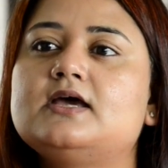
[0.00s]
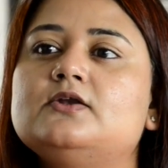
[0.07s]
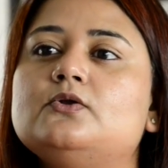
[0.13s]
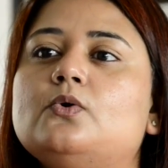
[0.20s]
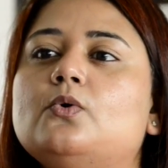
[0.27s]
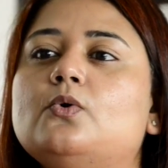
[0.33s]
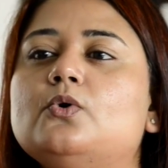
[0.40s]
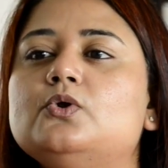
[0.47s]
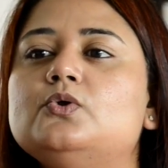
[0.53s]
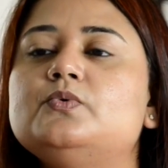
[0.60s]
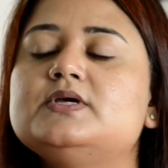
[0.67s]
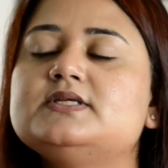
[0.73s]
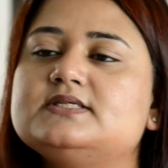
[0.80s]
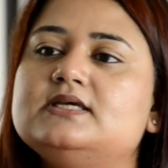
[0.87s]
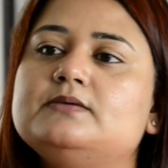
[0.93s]
and
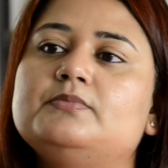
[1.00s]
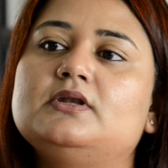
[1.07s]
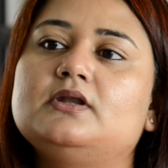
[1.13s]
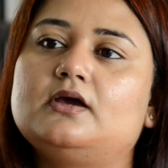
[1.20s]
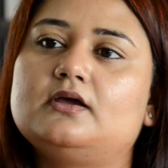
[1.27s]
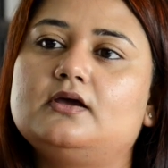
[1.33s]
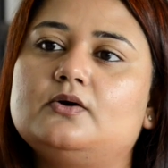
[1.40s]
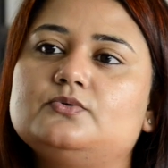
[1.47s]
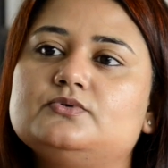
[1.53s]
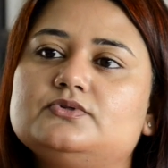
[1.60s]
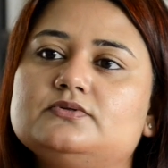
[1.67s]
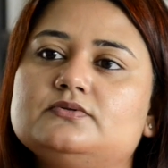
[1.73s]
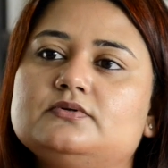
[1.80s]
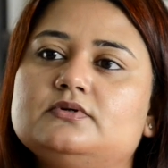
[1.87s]
always keep an eye out.